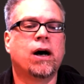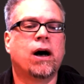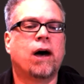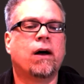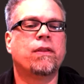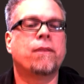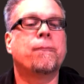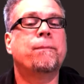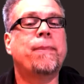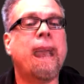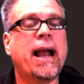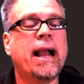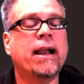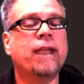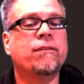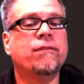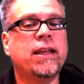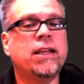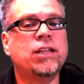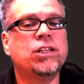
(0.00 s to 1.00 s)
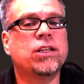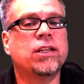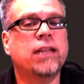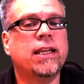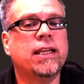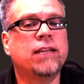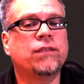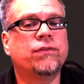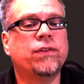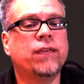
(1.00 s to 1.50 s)
On the back of each of
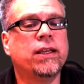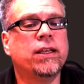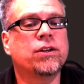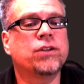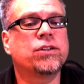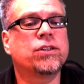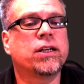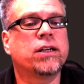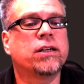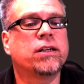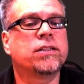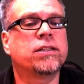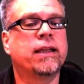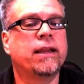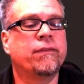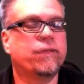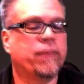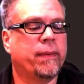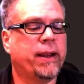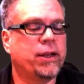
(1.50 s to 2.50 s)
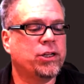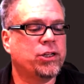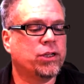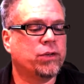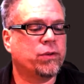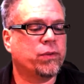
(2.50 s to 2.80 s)
these figures, there's information